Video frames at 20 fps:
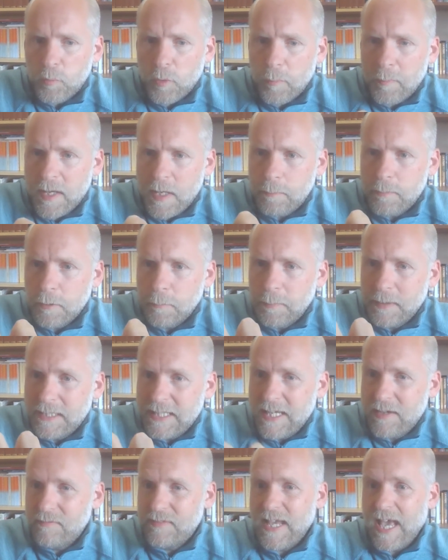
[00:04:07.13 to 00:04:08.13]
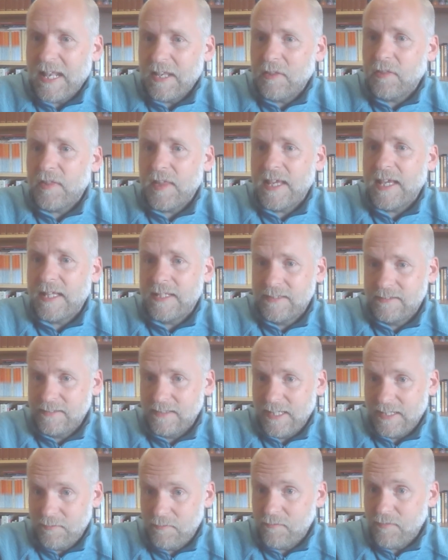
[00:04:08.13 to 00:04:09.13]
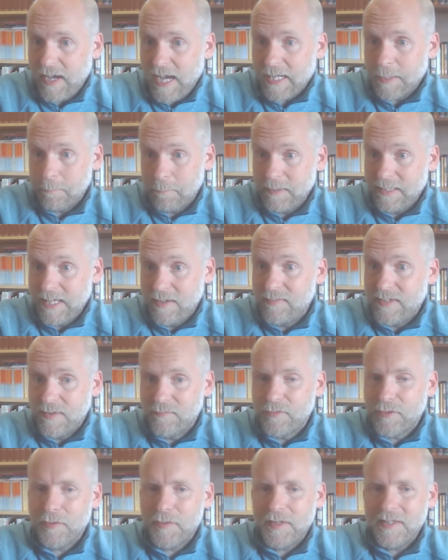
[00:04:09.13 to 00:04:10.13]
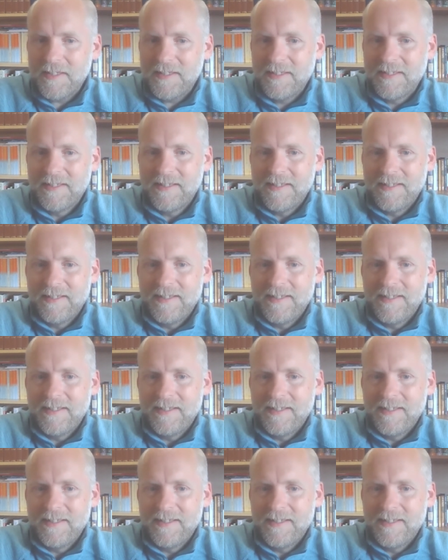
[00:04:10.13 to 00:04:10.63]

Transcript: where people believed anything and in fact believed everything.